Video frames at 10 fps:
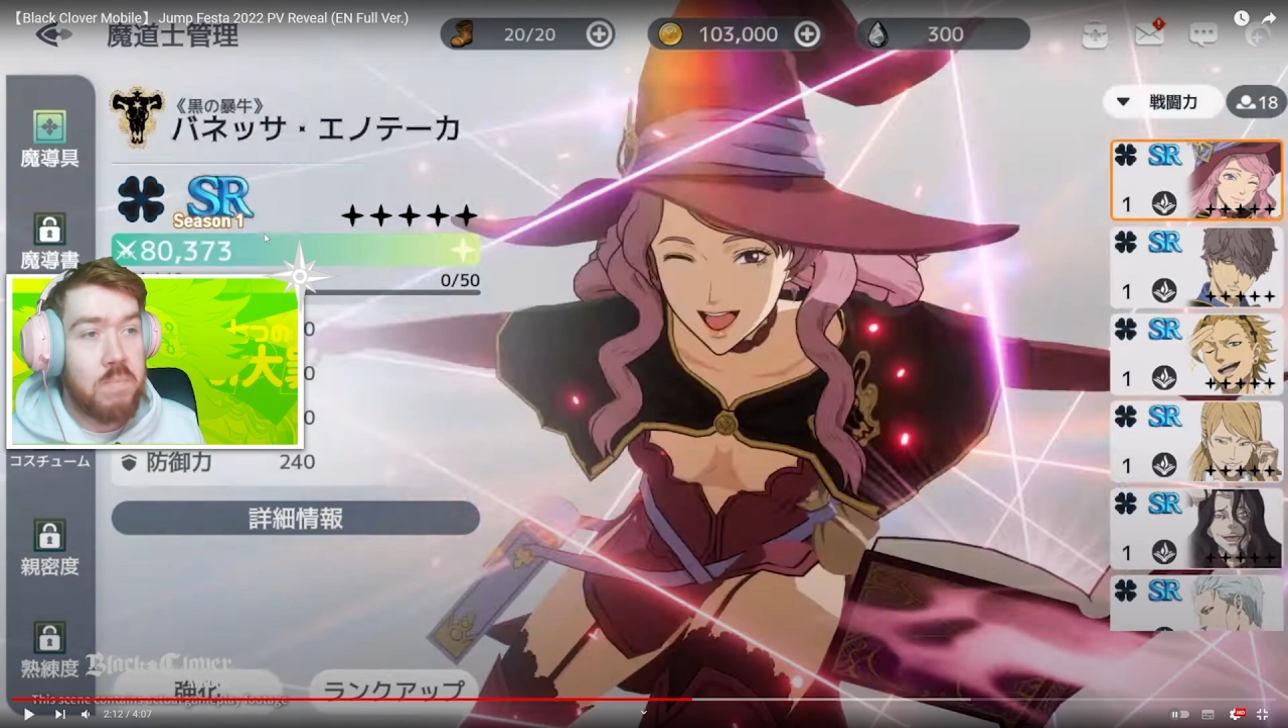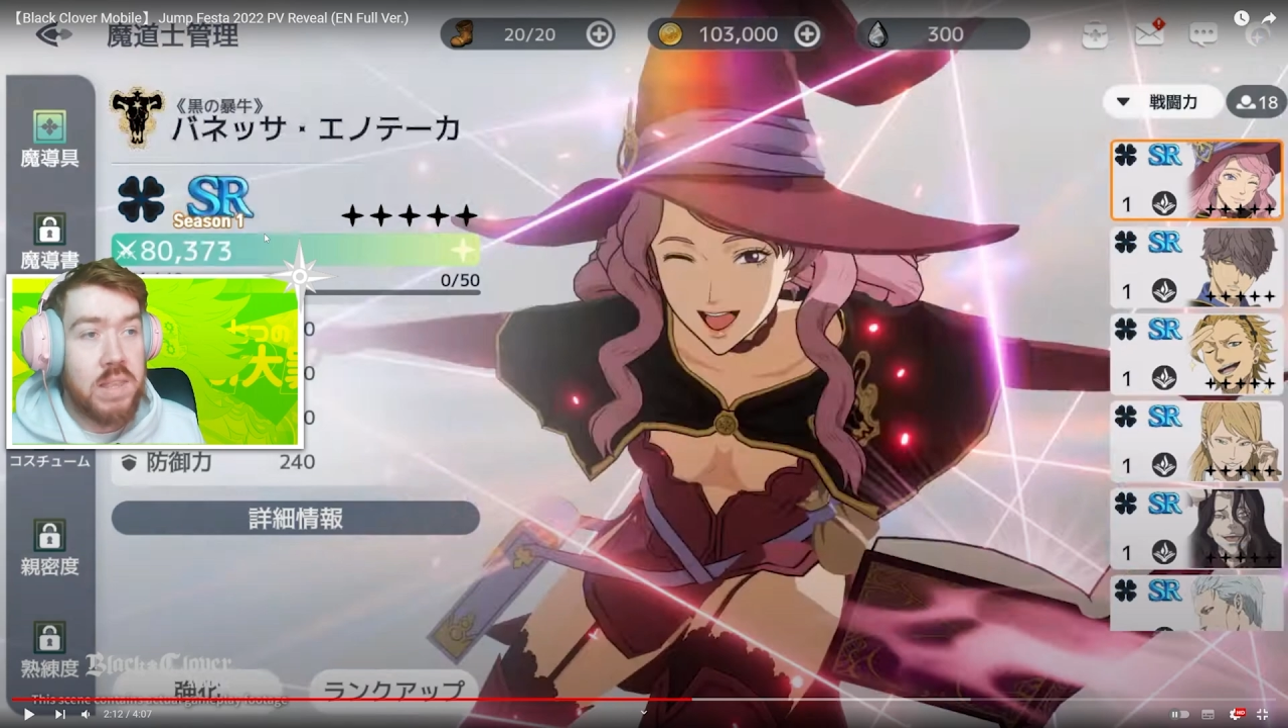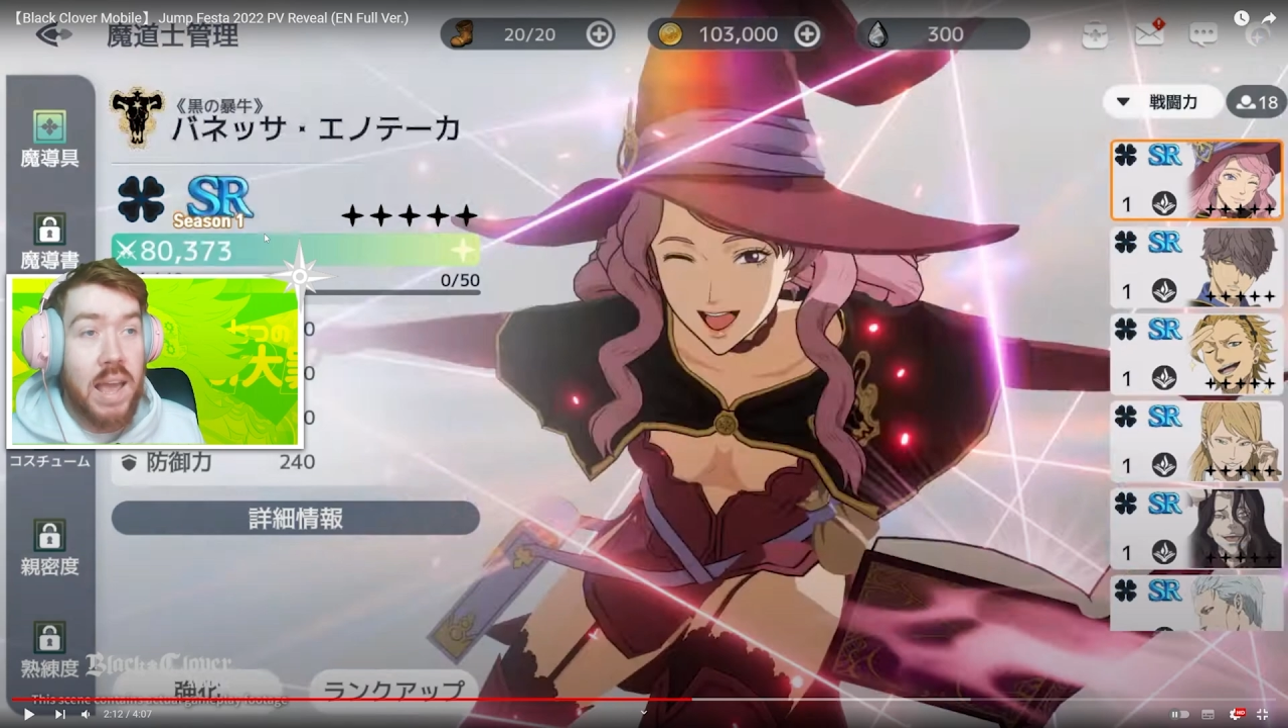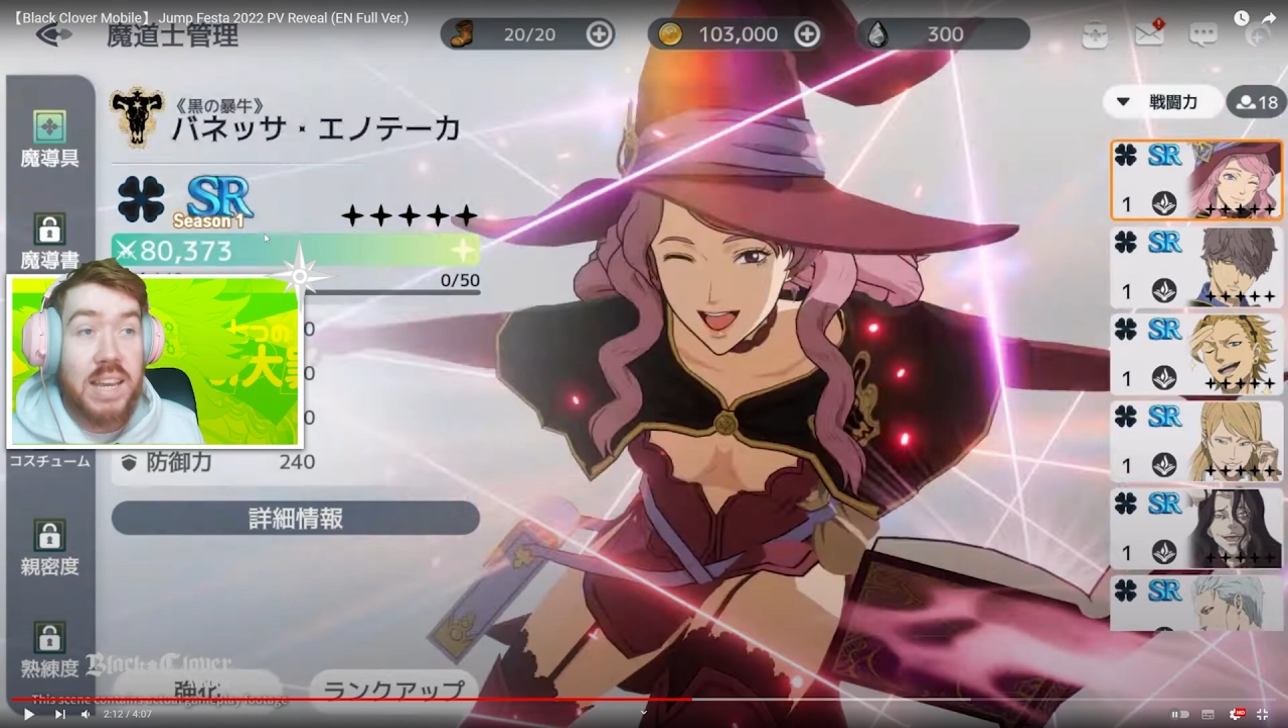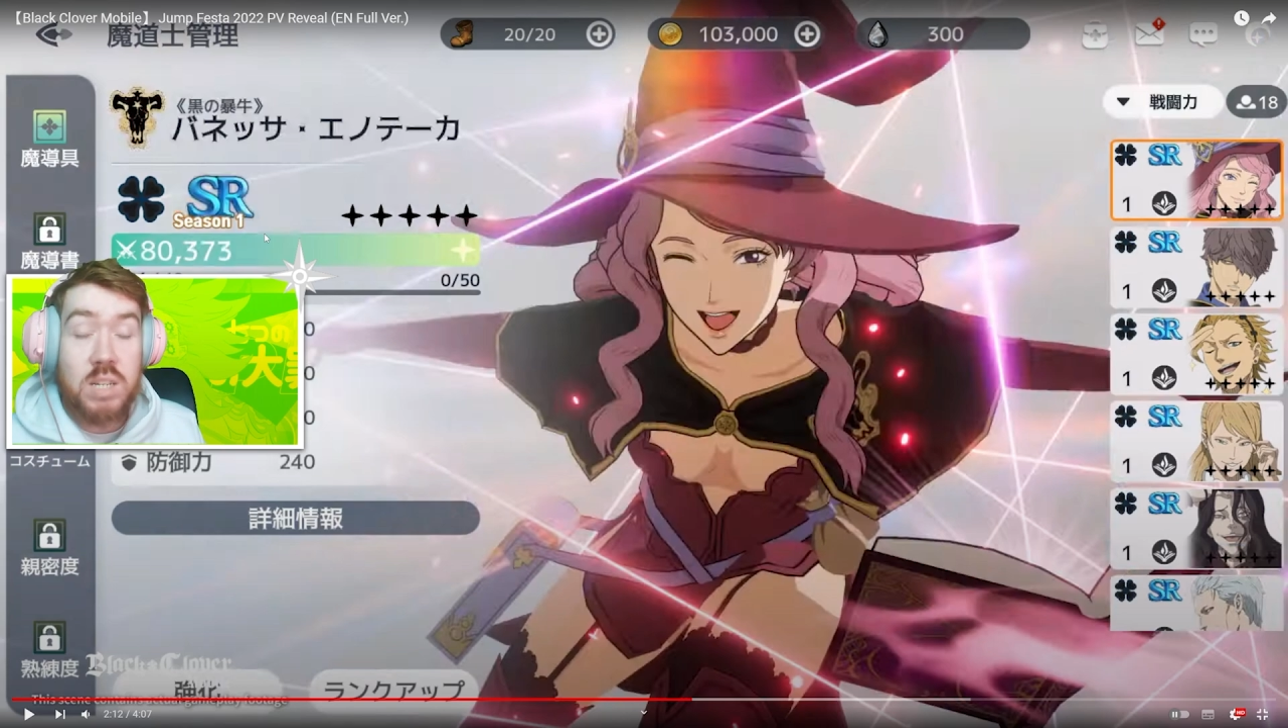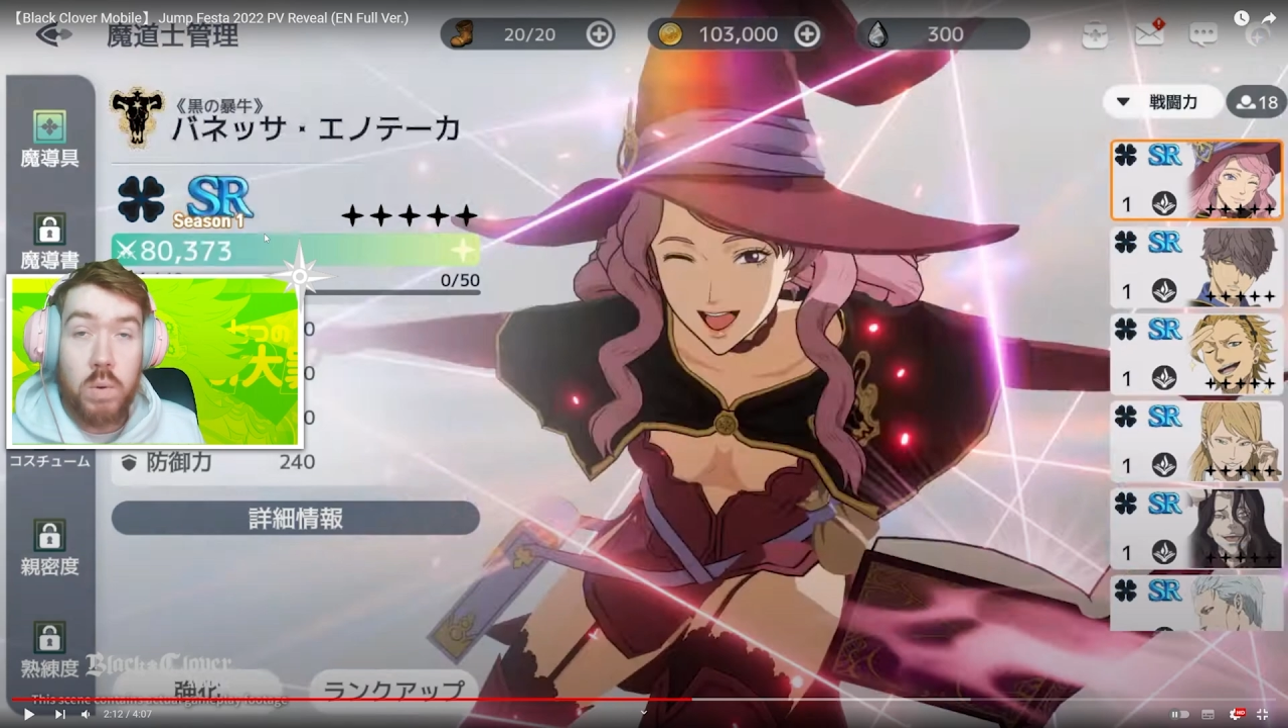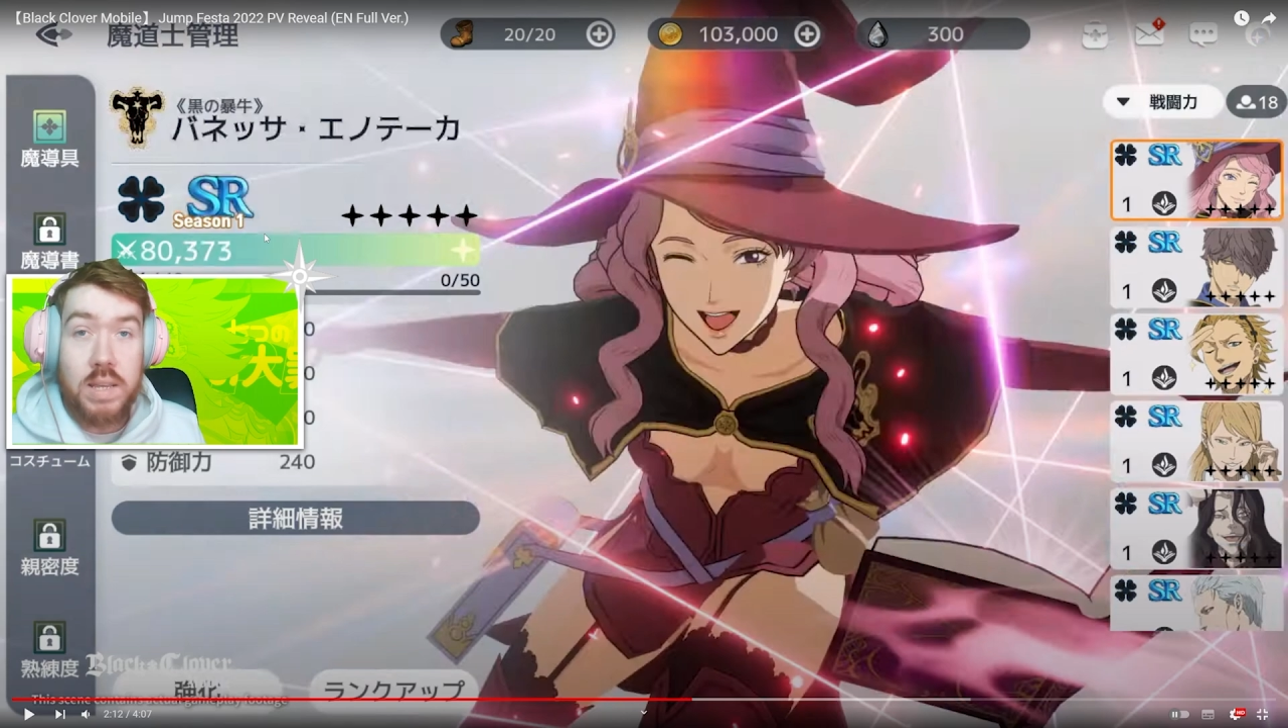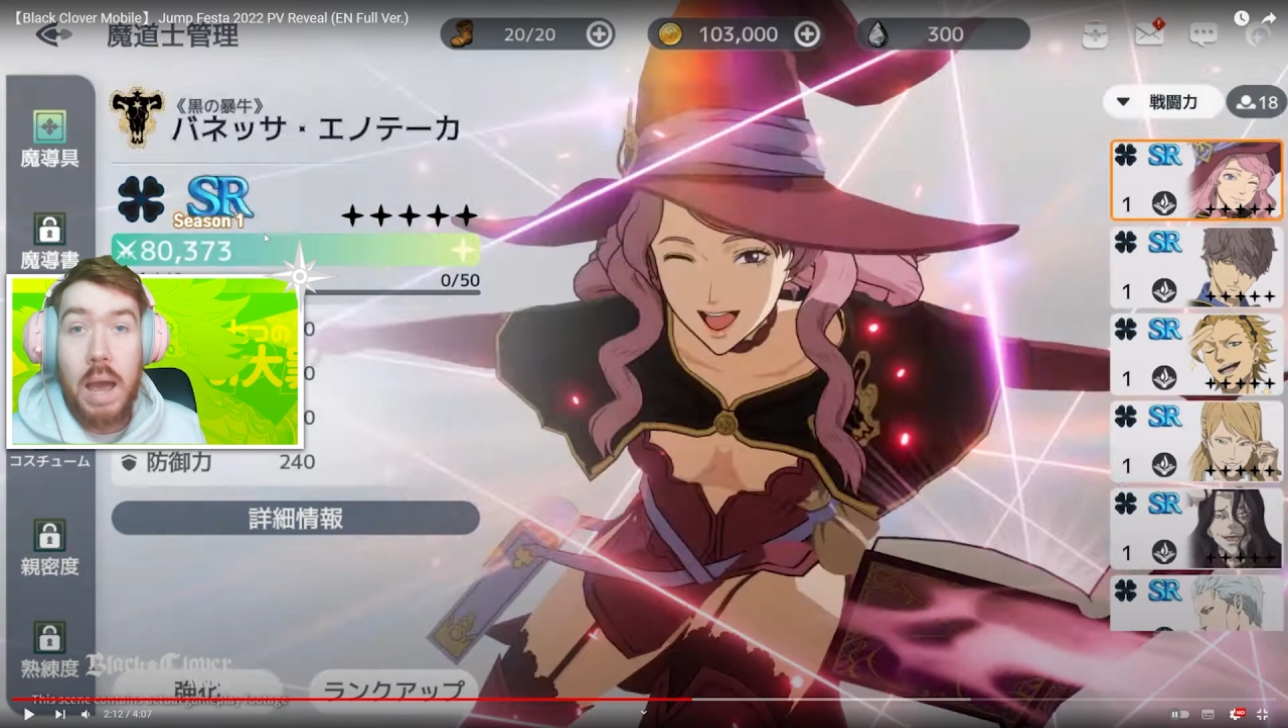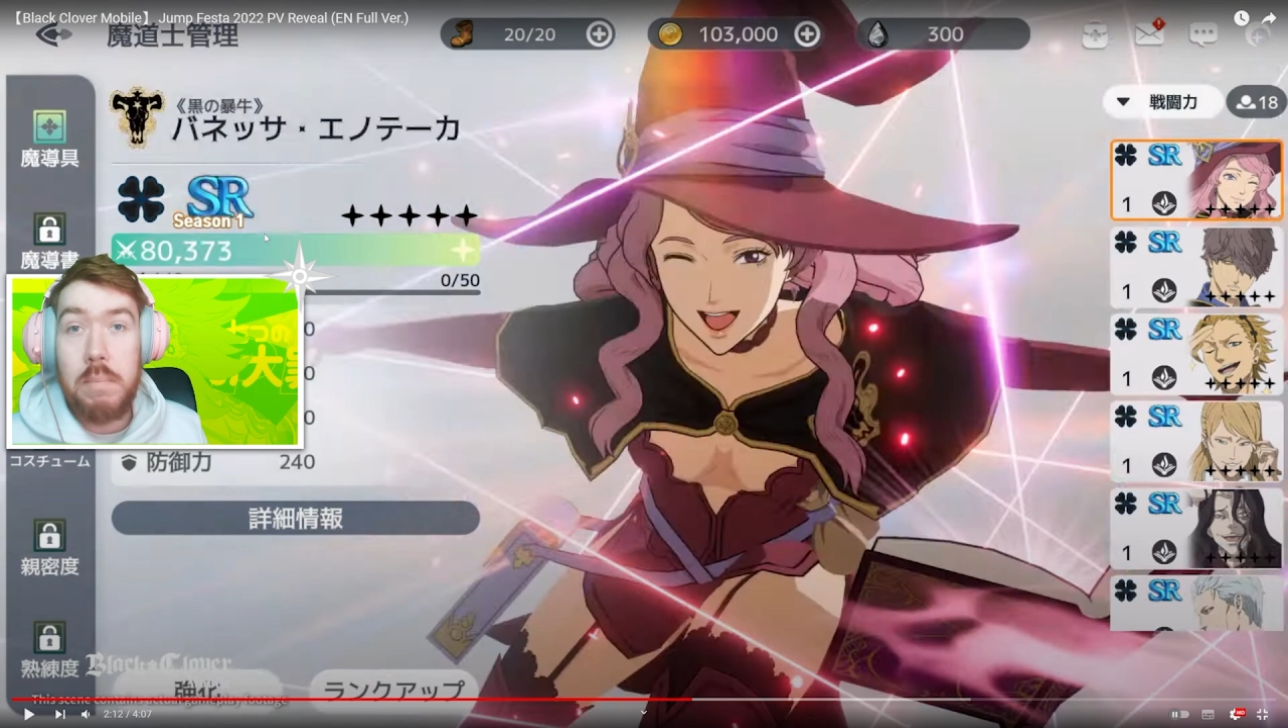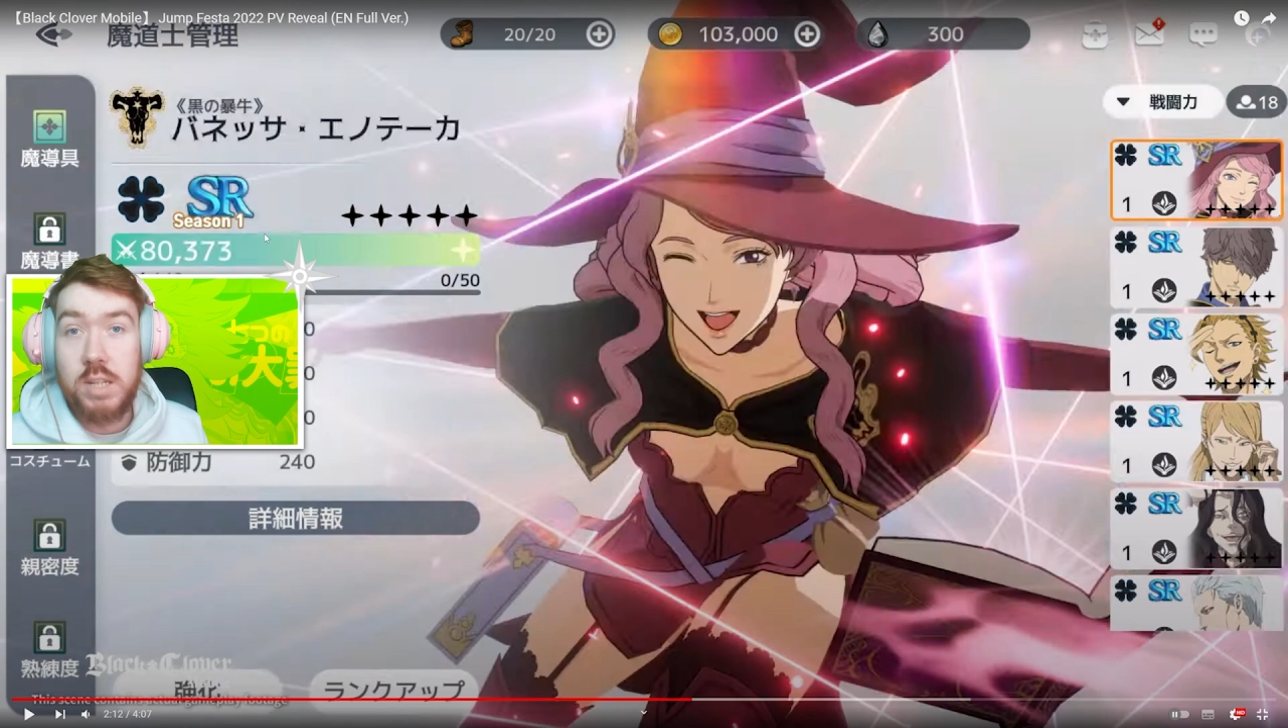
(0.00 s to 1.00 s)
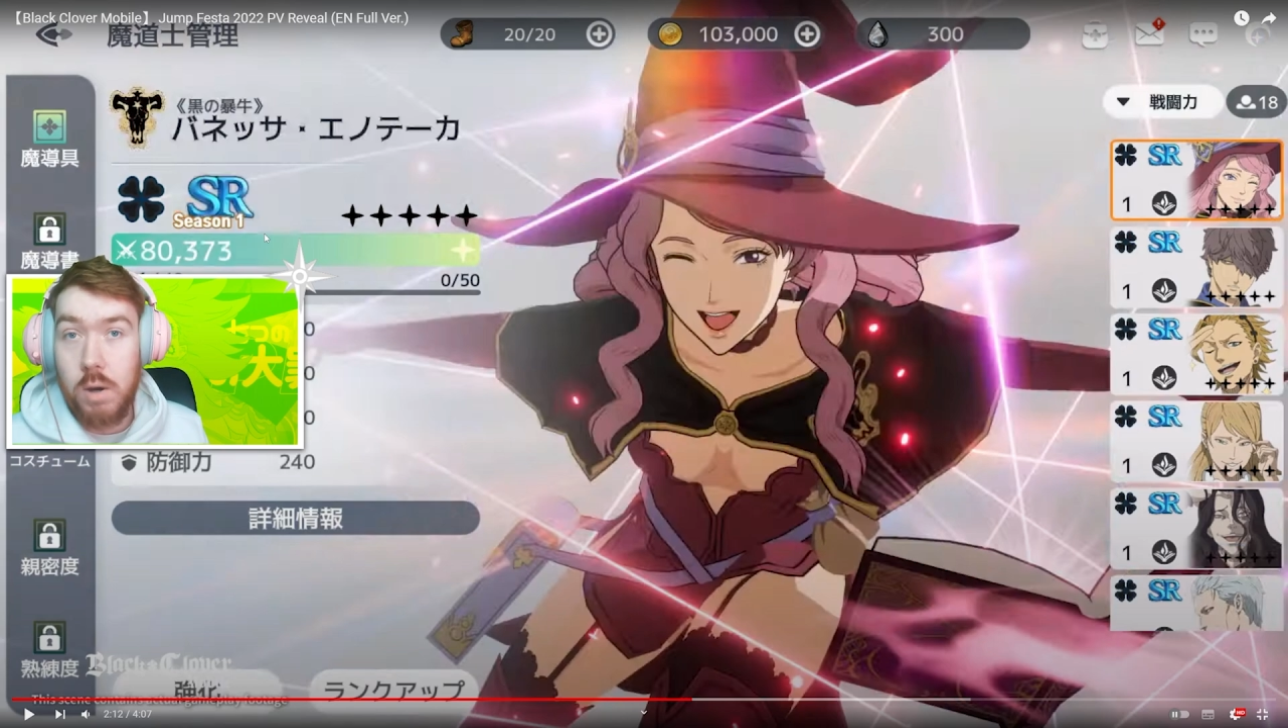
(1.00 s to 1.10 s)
then that is when Yami